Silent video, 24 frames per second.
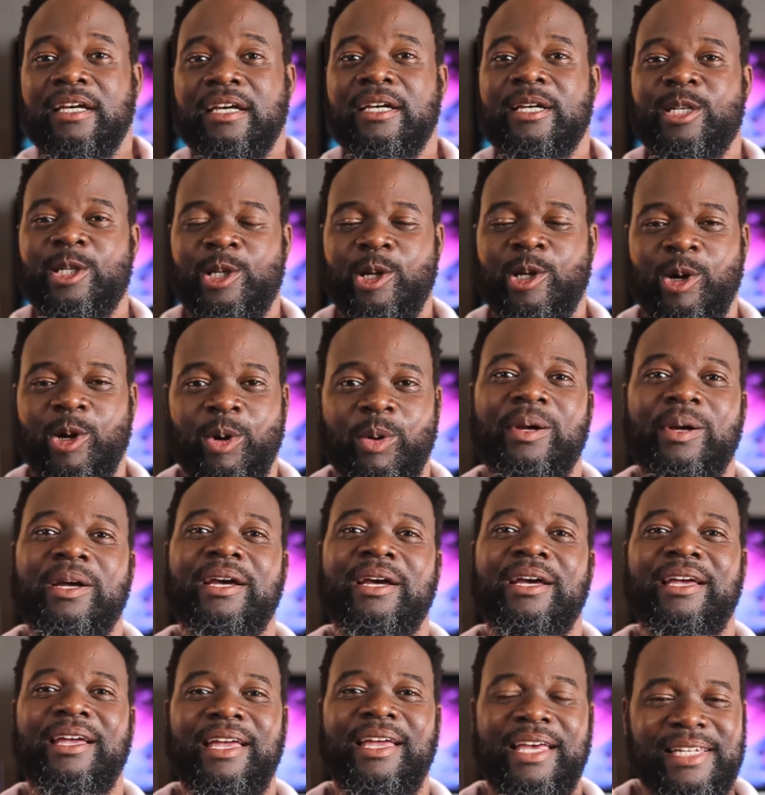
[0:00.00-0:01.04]
So
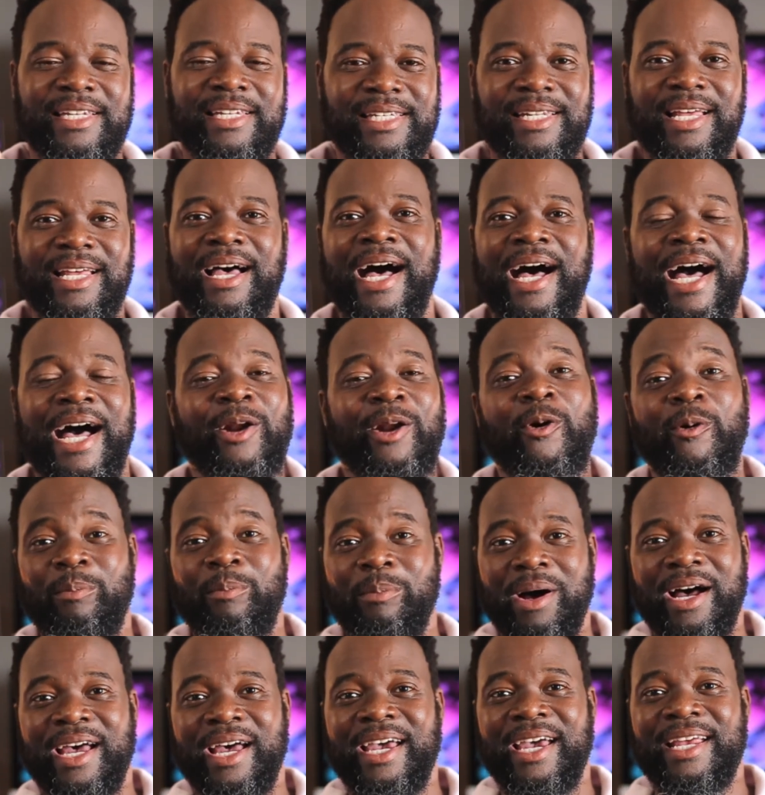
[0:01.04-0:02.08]
it's I don't
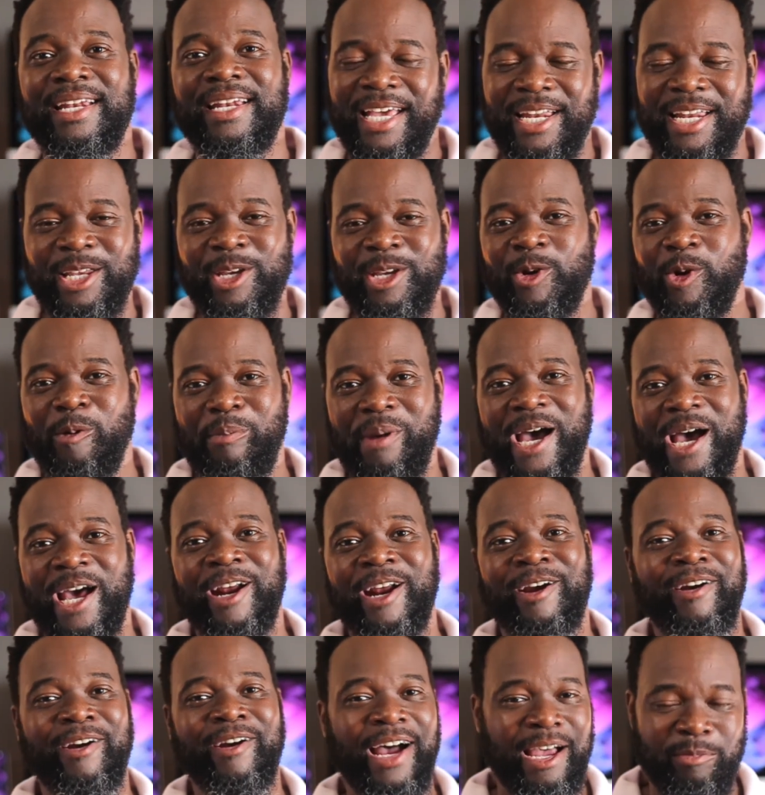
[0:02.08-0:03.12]
mind and you don't
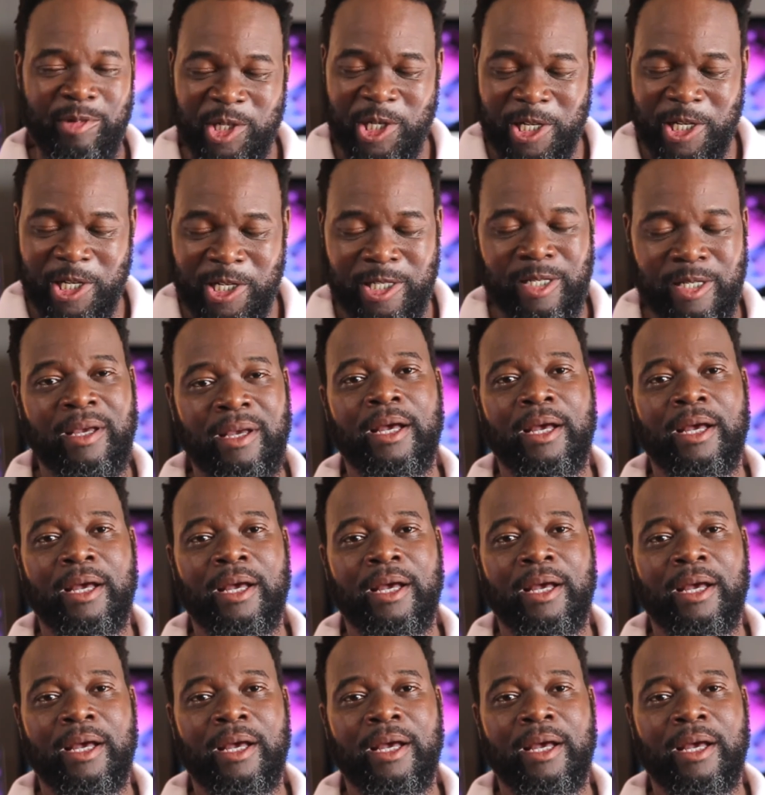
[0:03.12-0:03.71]
matter. I'm just